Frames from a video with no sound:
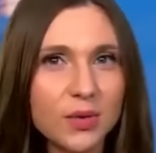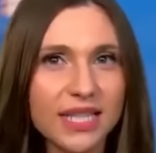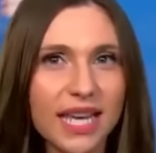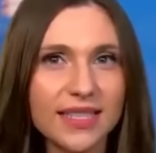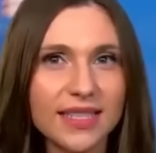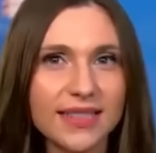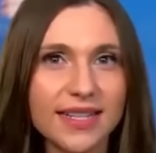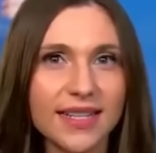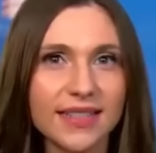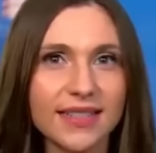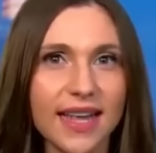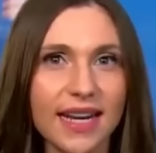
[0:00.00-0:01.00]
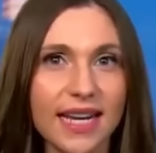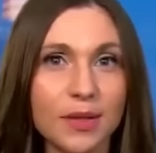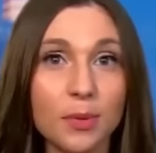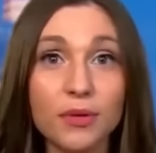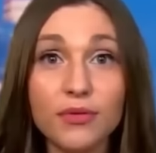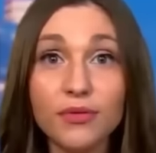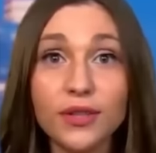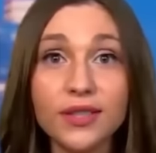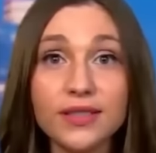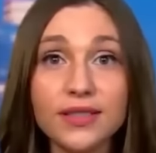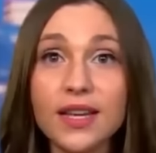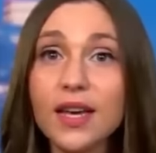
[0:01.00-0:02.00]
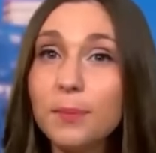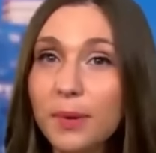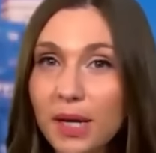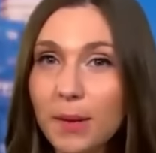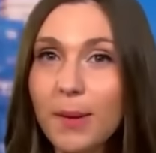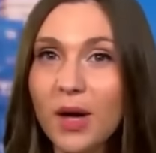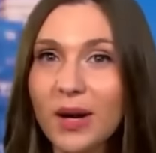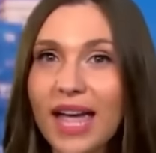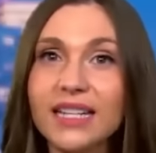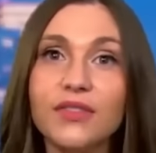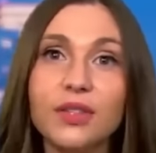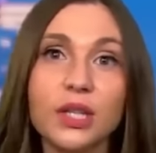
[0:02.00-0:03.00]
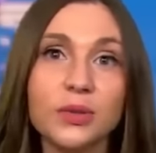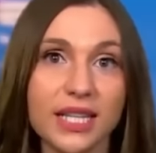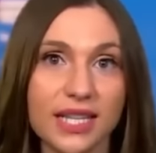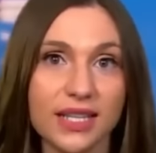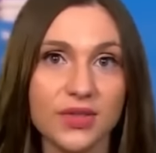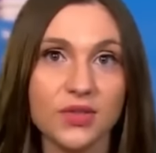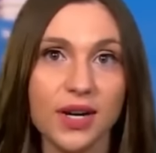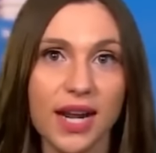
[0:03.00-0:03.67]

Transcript: a bit about Agnifilo's history. He received a bachelor's degree in